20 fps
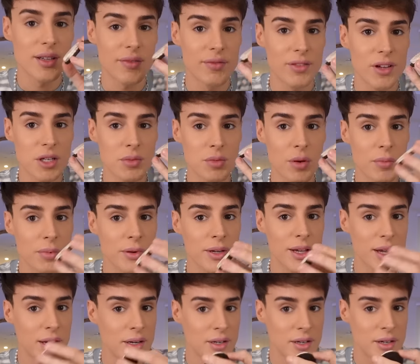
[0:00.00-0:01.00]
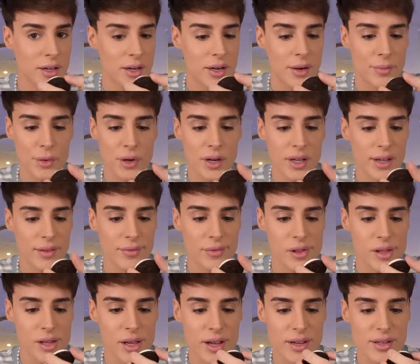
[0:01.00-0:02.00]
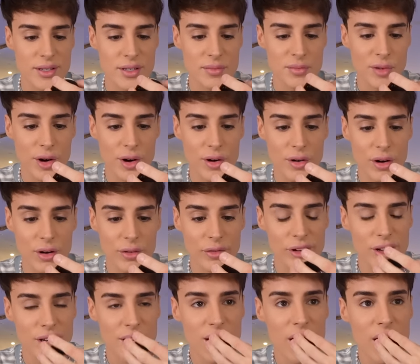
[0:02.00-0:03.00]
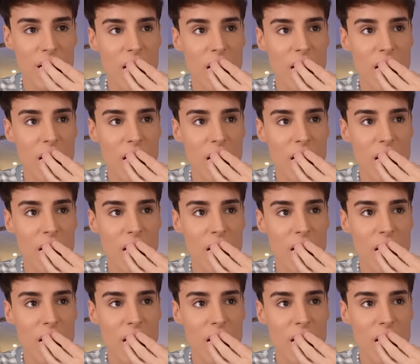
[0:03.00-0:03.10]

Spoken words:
If there's popping candy in here, I'm gonna give you the ASMR of it.